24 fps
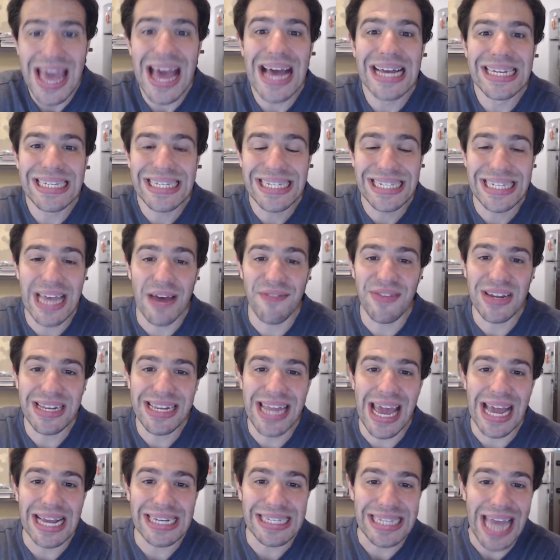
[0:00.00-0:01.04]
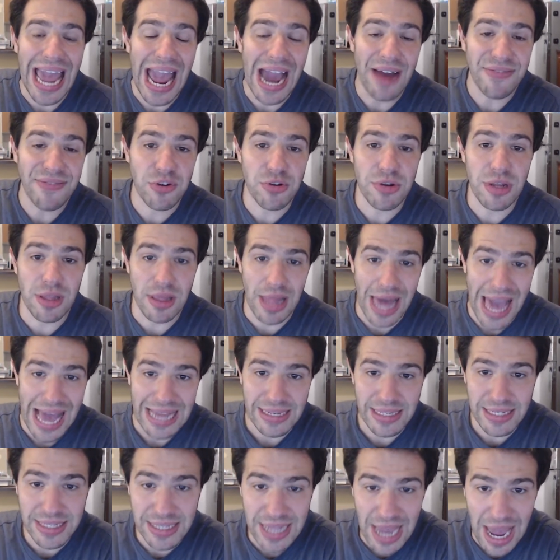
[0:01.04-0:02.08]
7 days after the
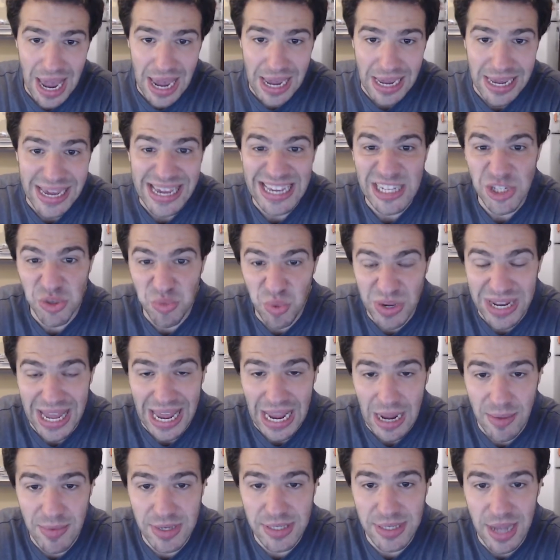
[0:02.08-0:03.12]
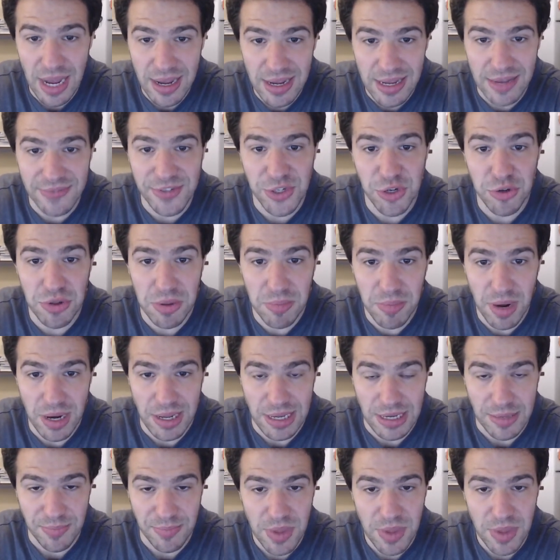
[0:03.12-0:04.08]
last day is when Amazon gives you the money.